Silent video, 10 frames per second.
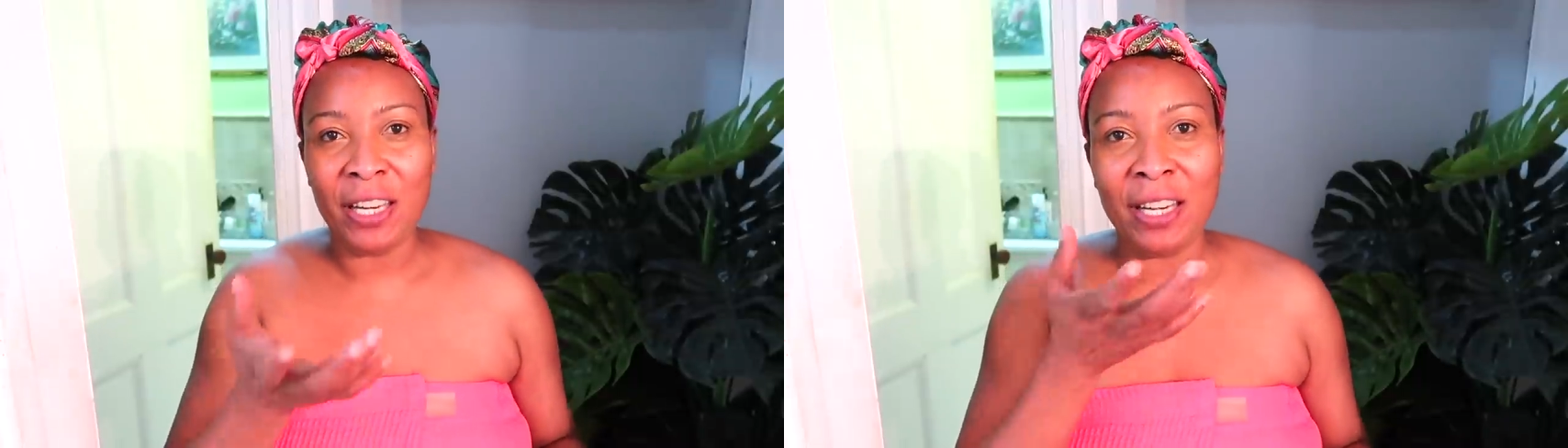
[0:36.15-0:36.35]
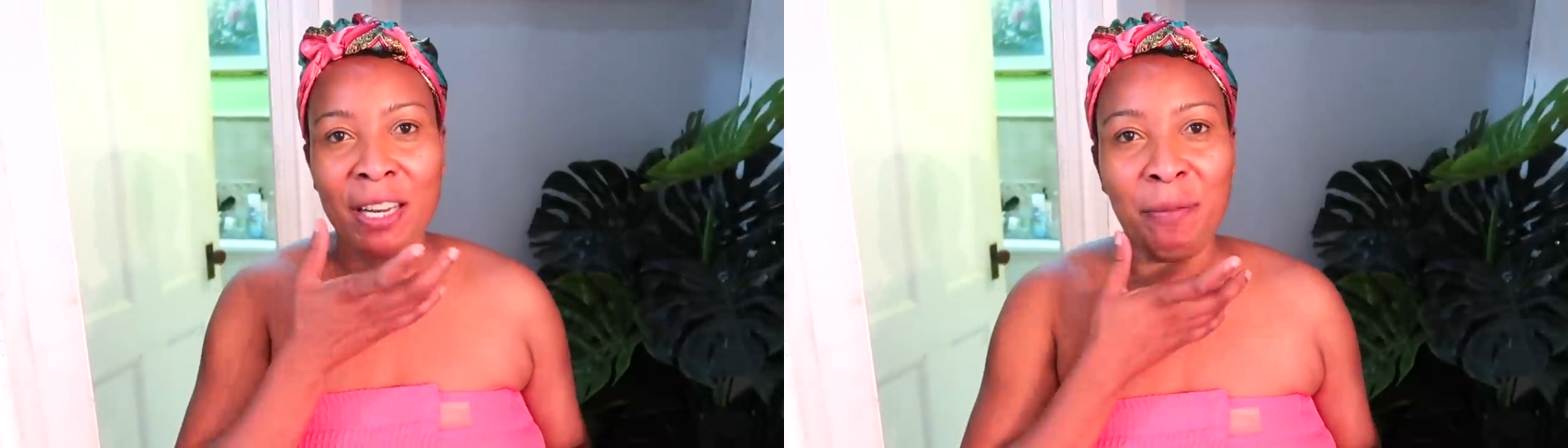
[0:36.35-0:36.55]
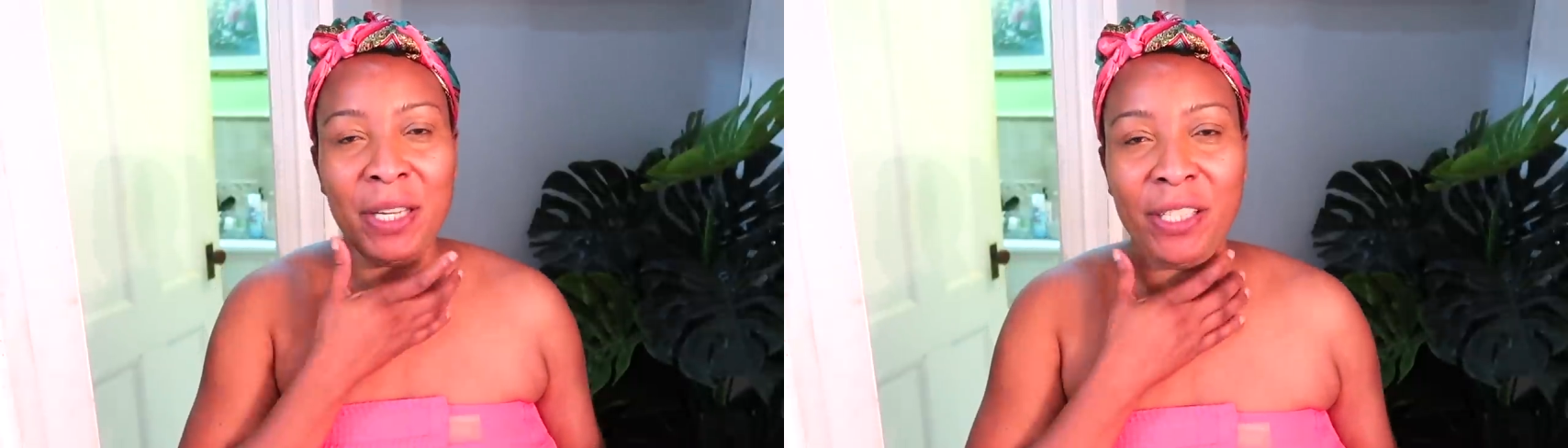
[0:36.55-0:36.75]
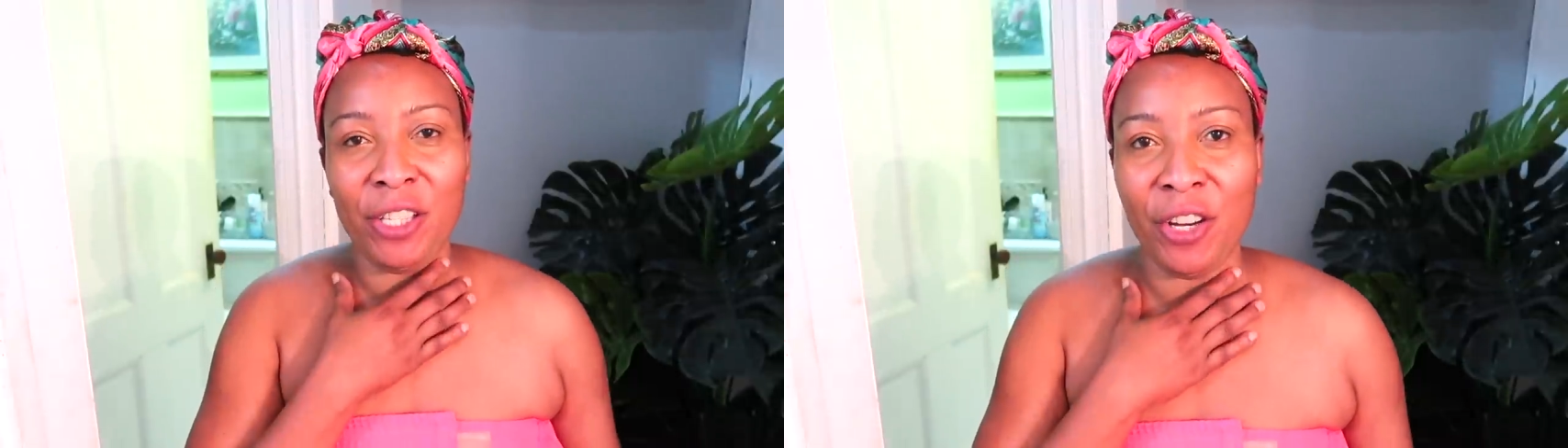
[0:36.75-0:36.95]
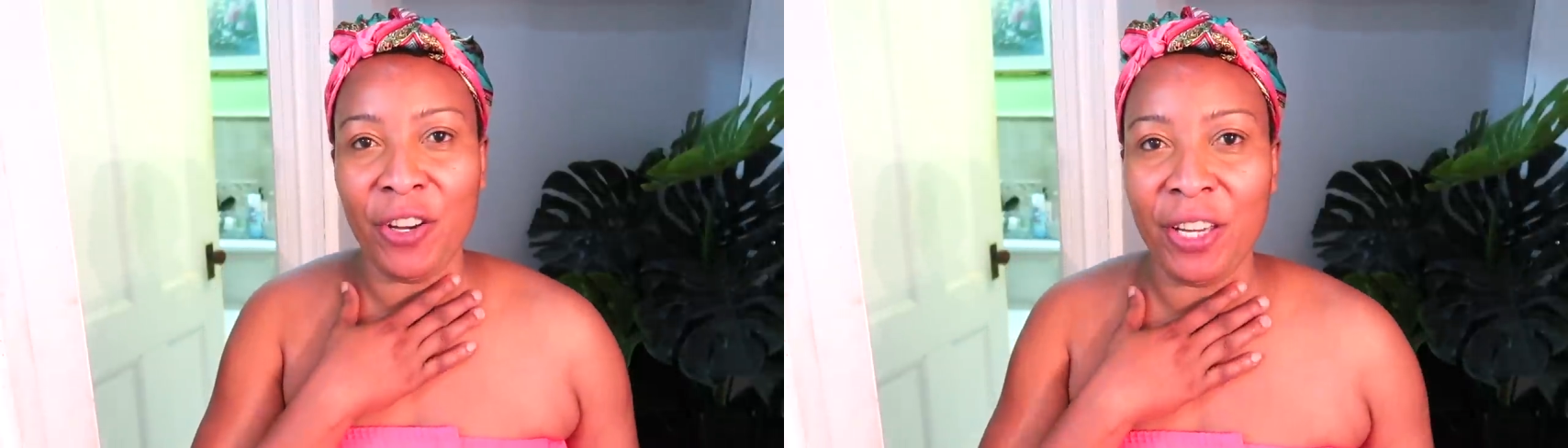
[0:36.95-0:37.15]
inhibit
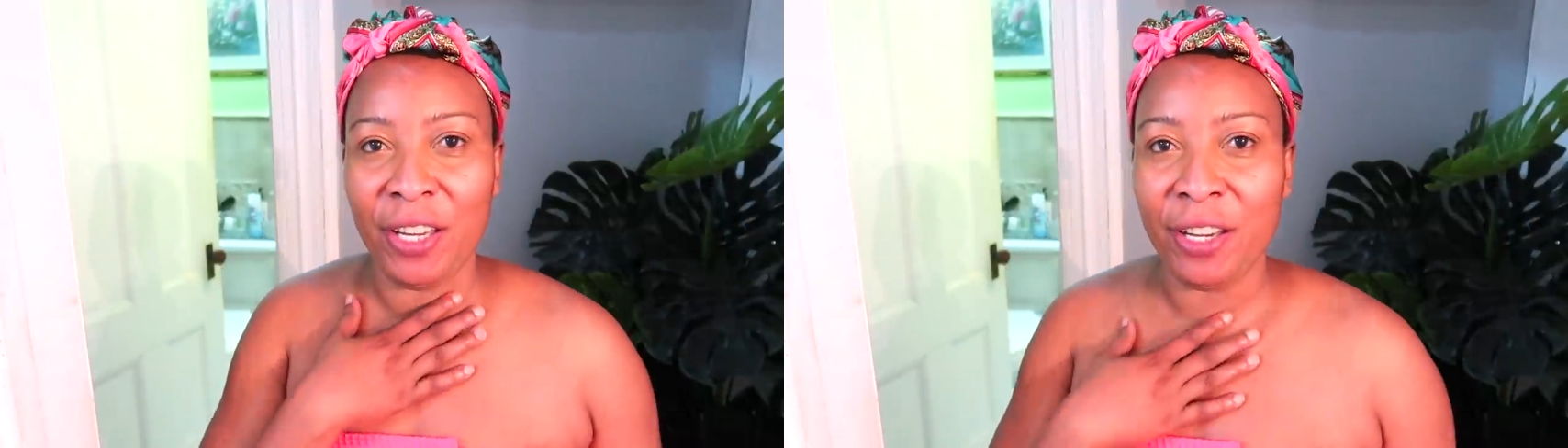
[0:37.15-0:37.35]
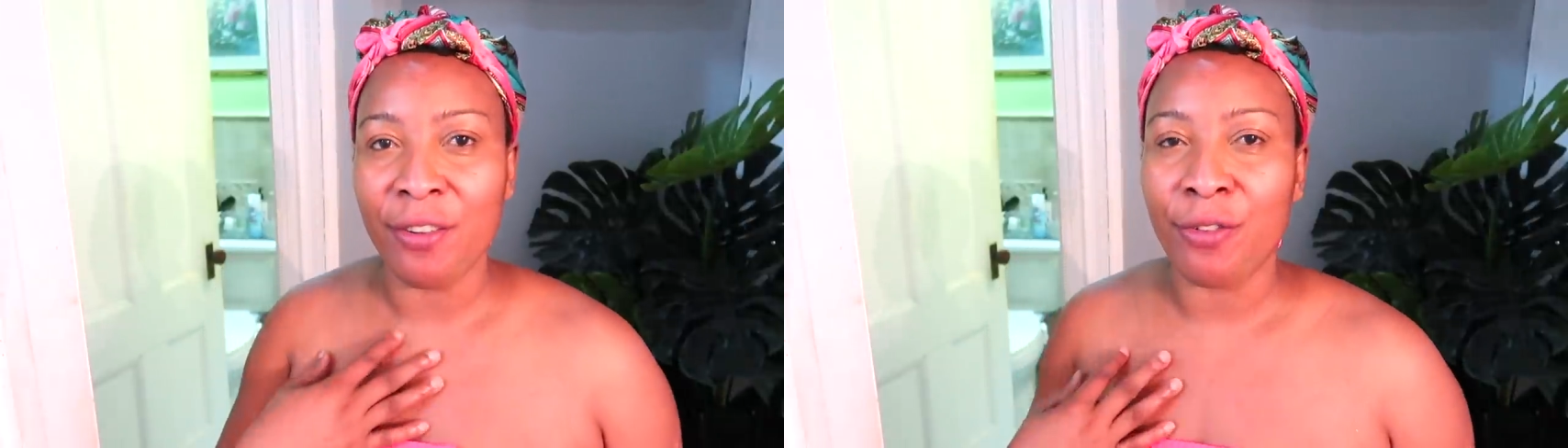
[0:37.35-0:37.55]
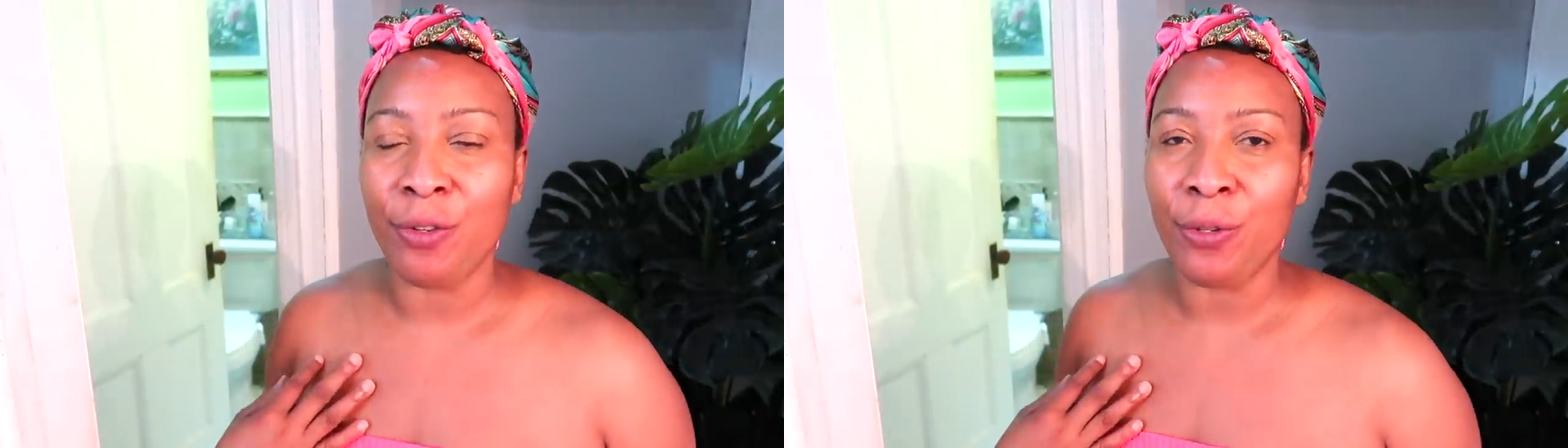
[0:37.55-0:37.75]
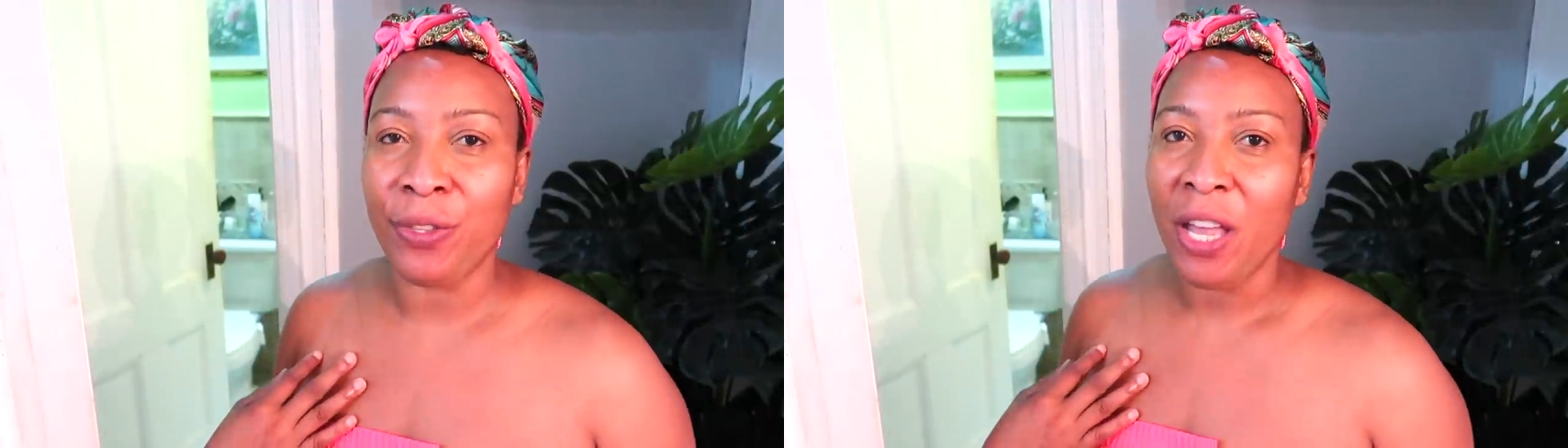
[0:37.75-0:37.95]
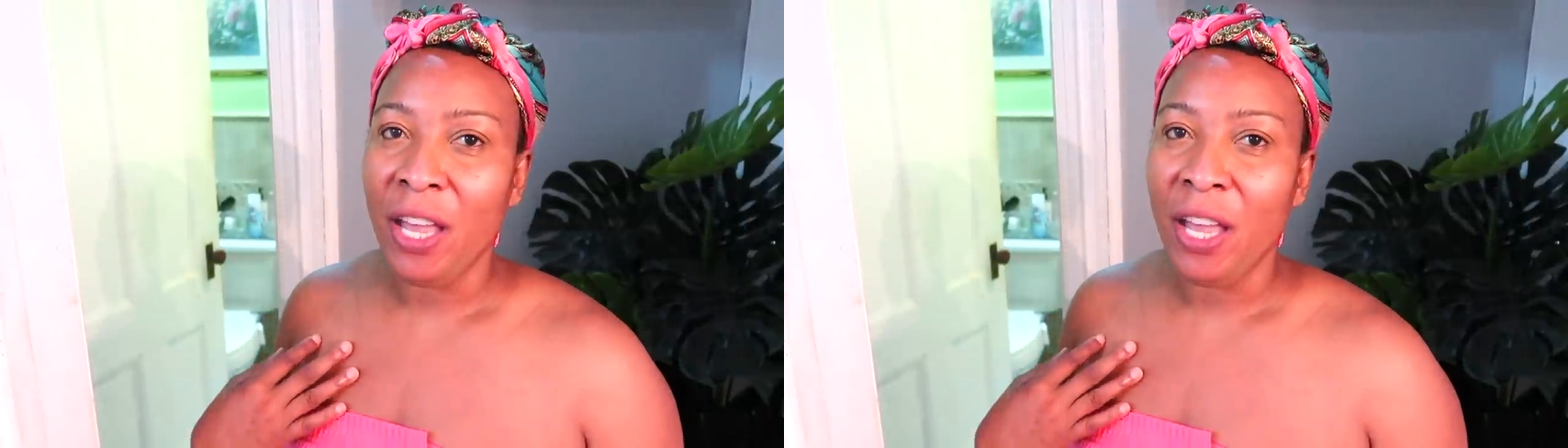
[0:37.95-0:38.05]
your ear growth.